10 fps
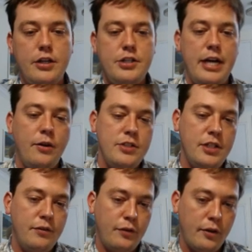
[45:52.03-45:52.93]

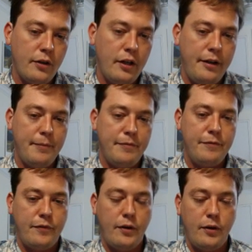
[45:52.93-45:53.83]
unchallenging
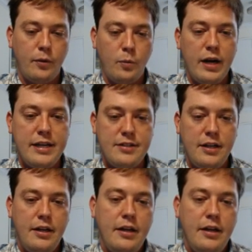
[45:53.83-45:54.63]
for white.